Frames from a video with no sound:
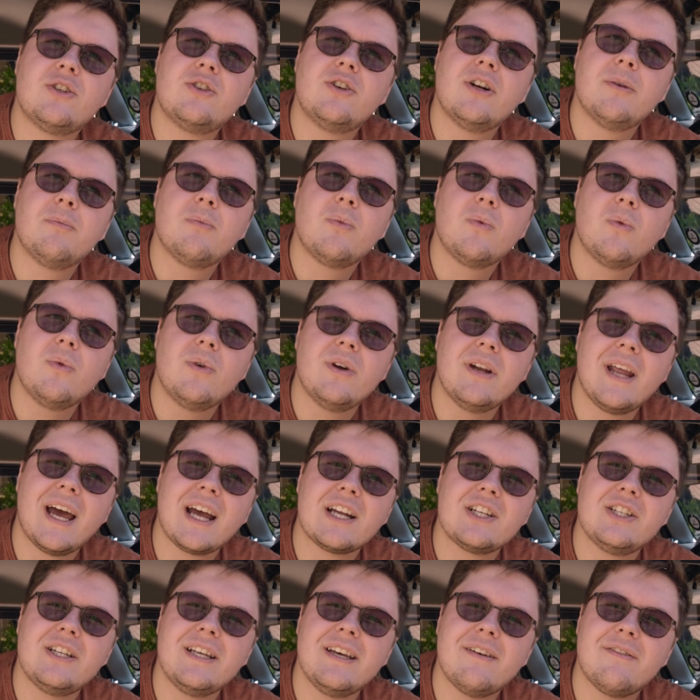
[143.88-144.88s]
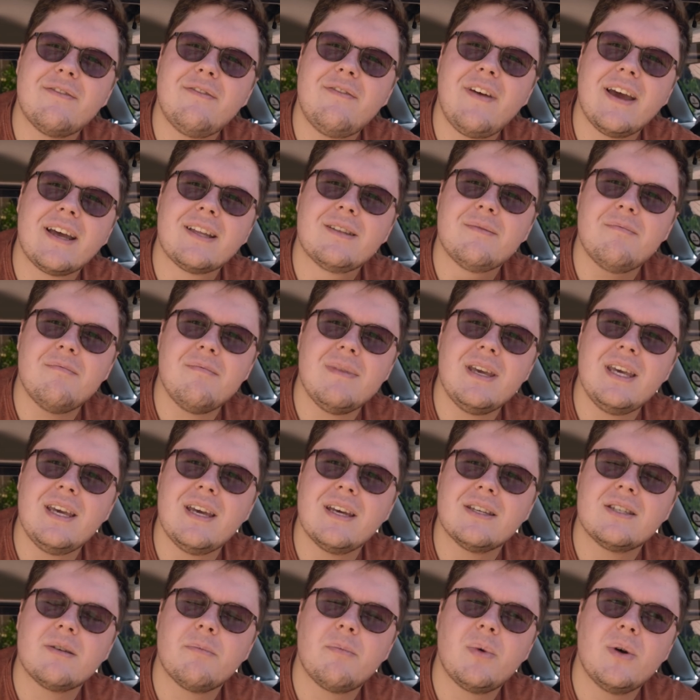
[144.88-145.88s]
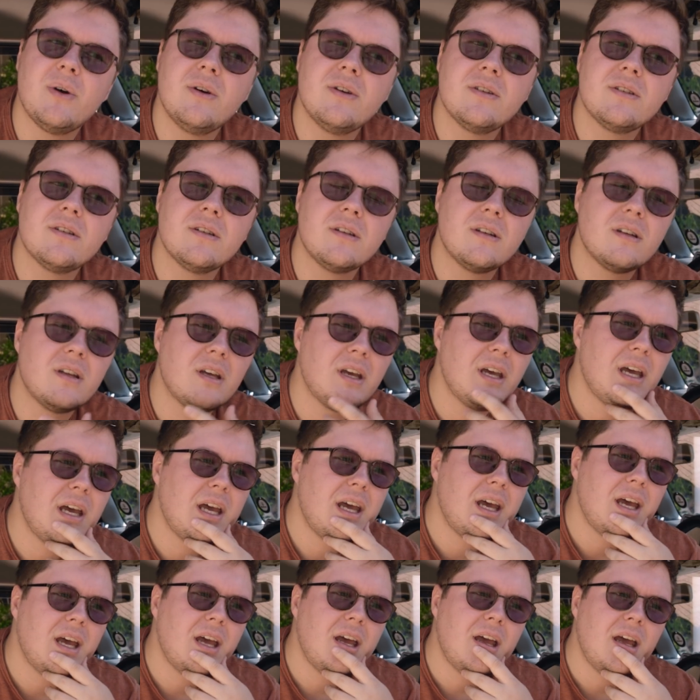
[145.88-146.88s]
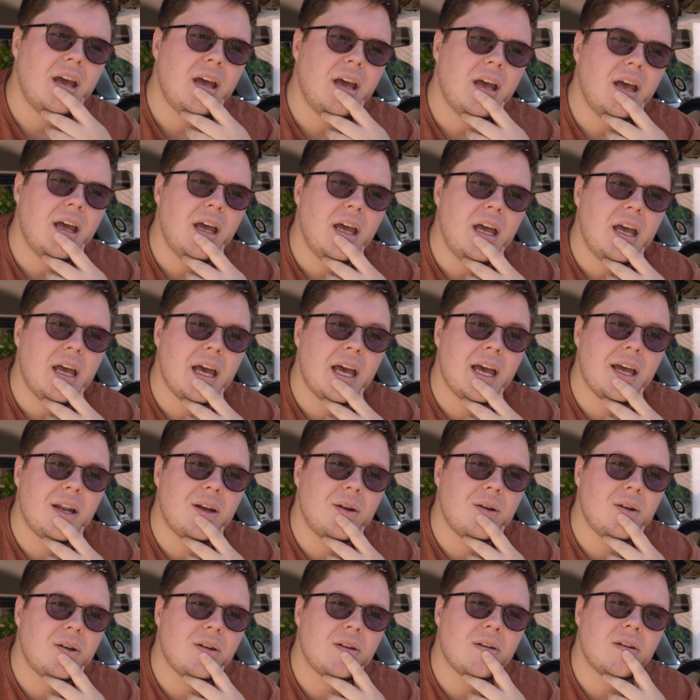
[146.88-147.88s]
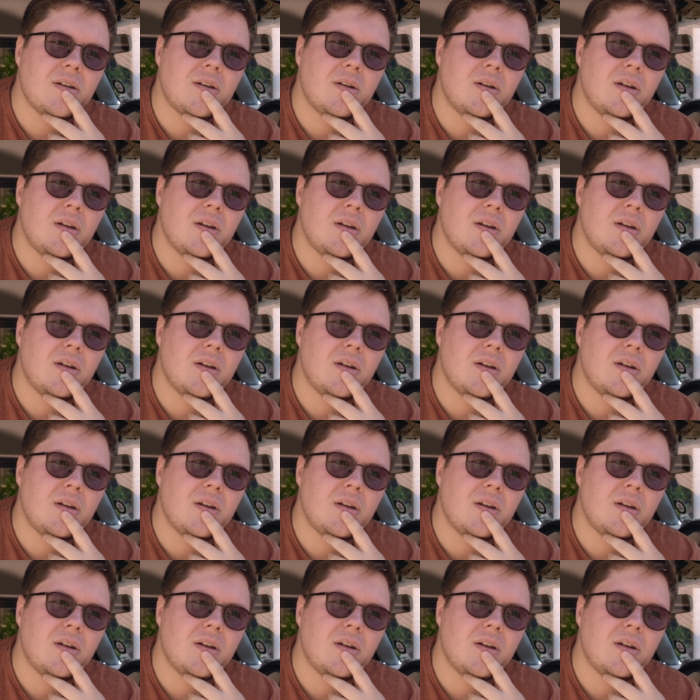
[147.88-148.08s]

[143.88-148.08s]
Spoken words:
trip would actually affect me as a person. And